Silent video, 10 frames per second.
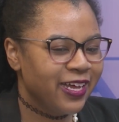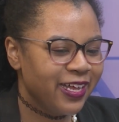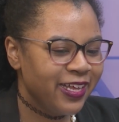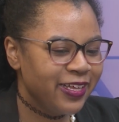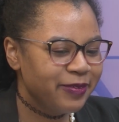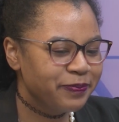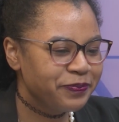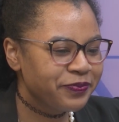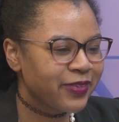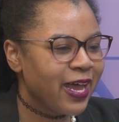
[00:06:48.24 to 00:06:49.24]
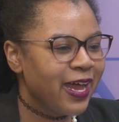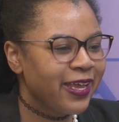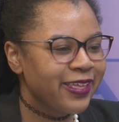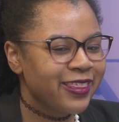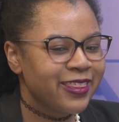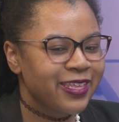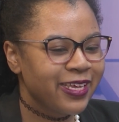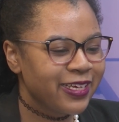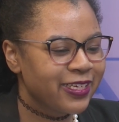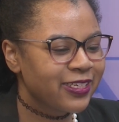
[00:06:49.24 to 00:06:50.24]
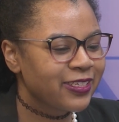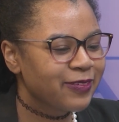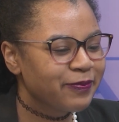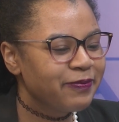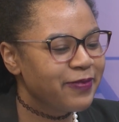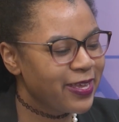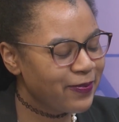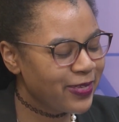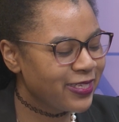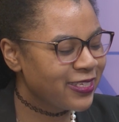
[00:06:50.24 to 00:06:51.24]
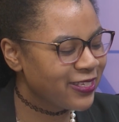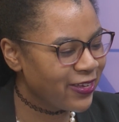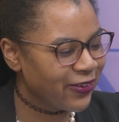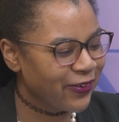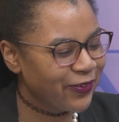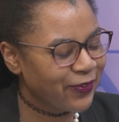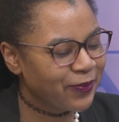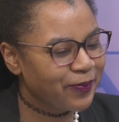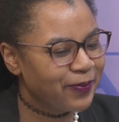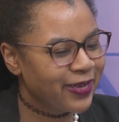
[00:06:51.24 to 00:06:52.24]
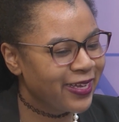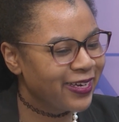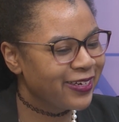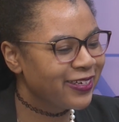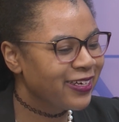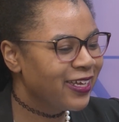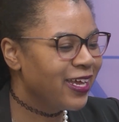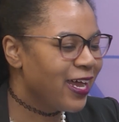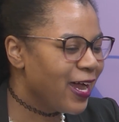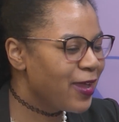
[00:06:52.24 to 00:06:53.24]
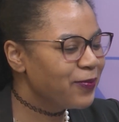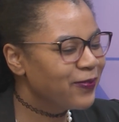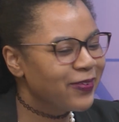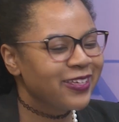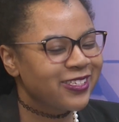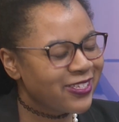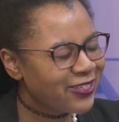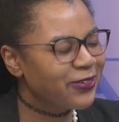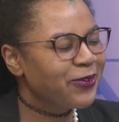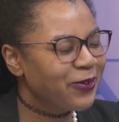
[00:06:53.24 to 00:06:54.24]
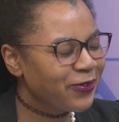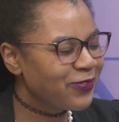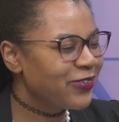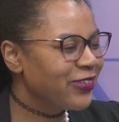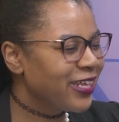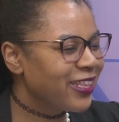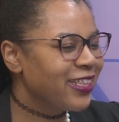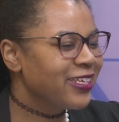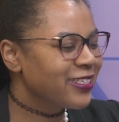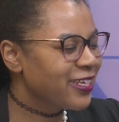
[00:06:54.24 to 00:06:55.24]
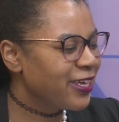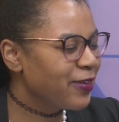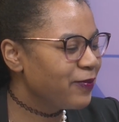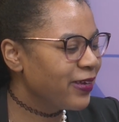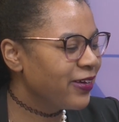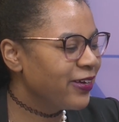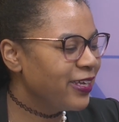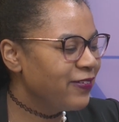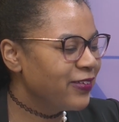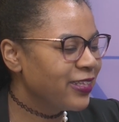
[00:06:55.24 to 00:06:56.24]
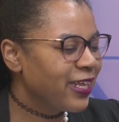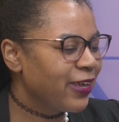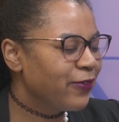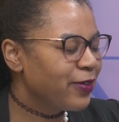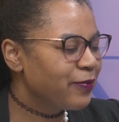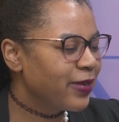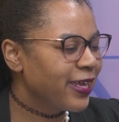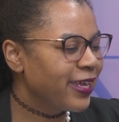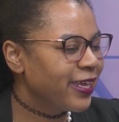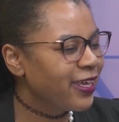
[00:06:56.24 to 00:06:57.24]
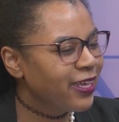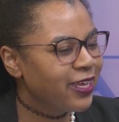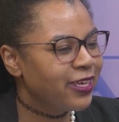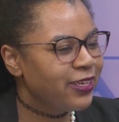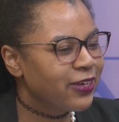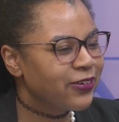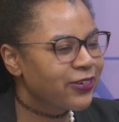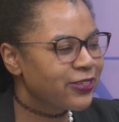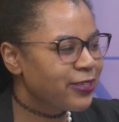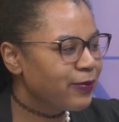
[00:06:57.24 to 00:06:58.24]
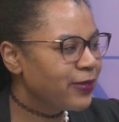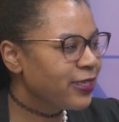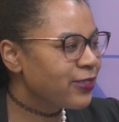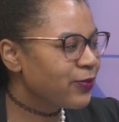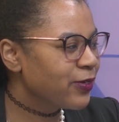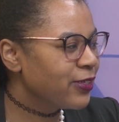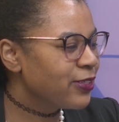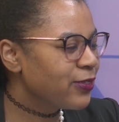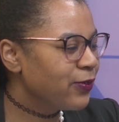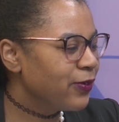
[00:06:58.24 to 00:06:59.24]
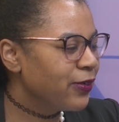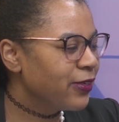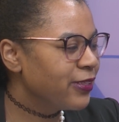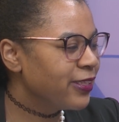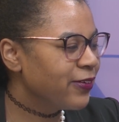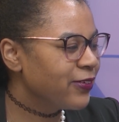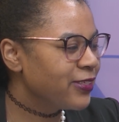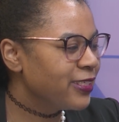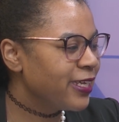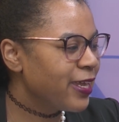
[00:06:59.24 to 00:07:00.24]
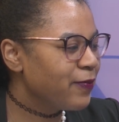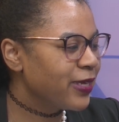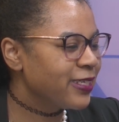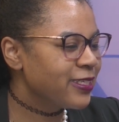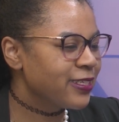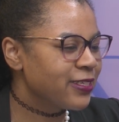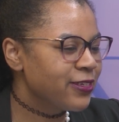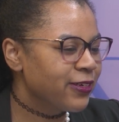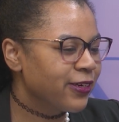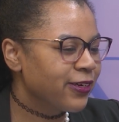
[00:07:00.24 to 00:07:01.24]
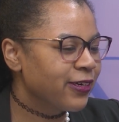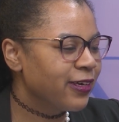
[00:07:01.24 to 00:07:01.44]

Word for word: Um, I think maybe so, but I'm still hopeful that things can get better. Even like when my younger siblings were in school, there was a day my sister,